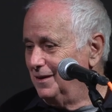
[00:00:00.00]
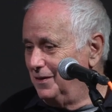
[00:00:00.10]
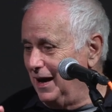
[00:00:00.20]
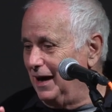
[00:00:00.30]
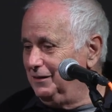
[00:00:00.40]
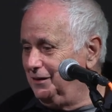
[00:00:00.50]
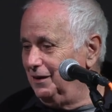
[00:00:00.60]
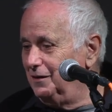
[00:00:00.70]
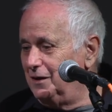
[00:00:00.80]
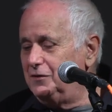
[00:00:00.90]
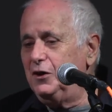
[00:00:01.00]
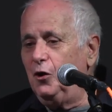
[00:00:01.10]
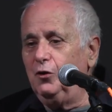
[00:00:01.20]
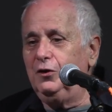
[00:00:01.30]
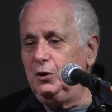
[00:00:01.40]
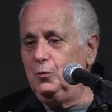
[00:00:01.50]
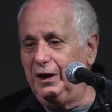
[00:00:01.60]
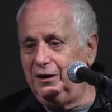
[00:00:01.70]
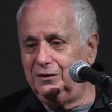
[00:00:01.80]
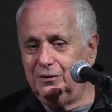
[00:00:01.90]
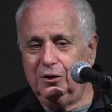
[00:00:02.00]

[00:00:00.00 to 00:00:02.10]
the idea that the only way